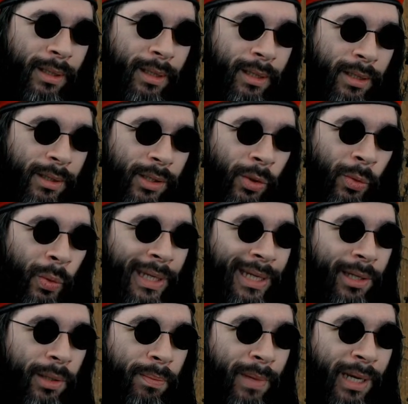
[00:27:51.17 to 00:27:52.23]
So we
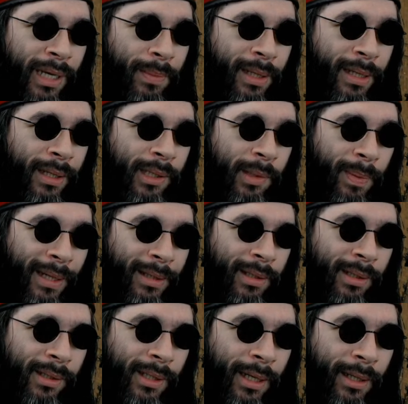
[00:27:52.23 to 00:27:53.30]
could maybe expect a
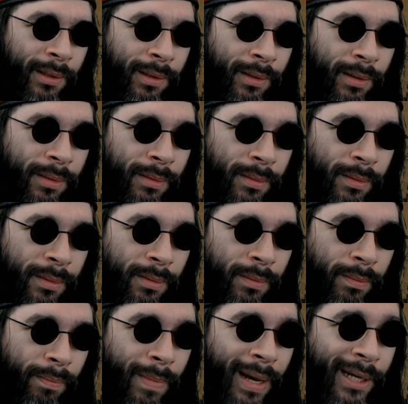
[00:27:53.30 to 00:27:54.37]
second
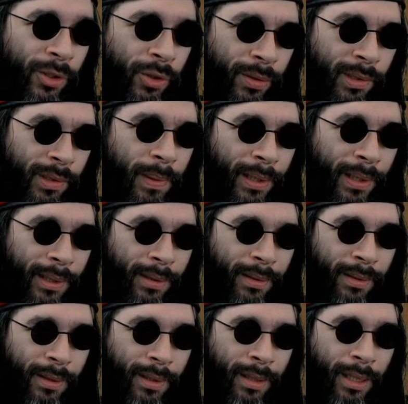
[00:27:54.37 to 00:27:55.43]
major spike
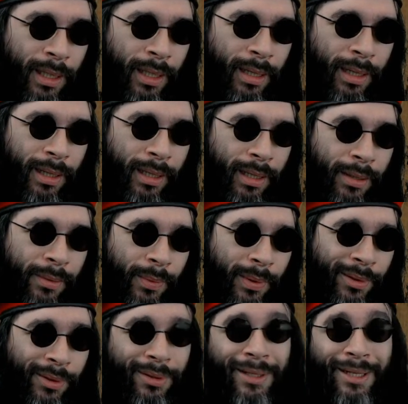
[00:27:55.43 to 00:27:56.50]

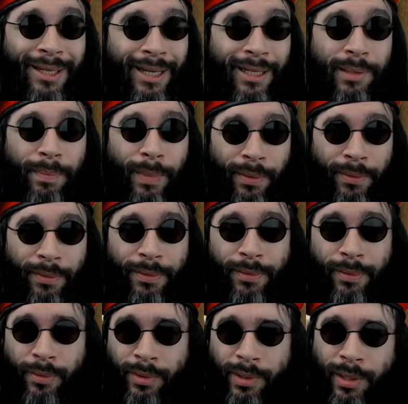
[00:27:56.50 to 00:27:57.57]
within the next month
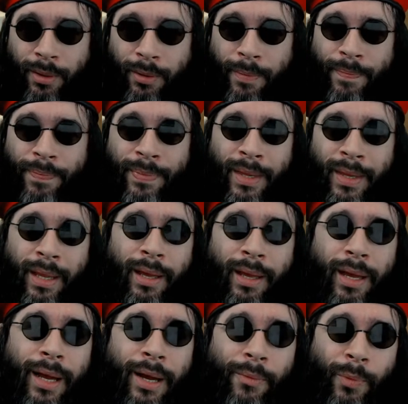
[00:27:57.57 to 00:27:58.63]
or so.
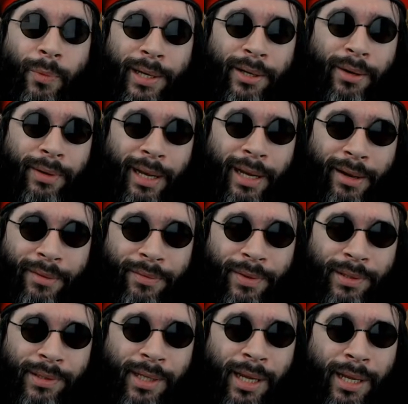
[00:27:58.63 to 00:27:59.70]
And we don't have the
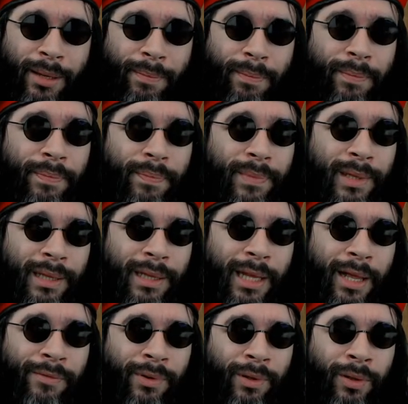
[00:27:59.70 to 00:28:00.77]
same
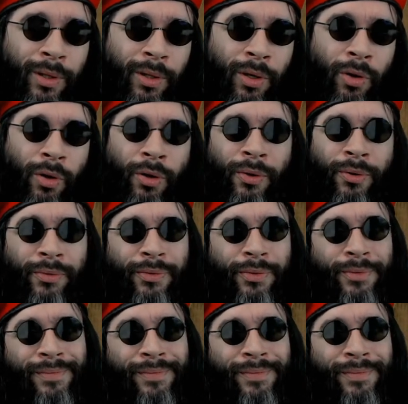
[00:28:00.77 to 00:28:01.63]
level of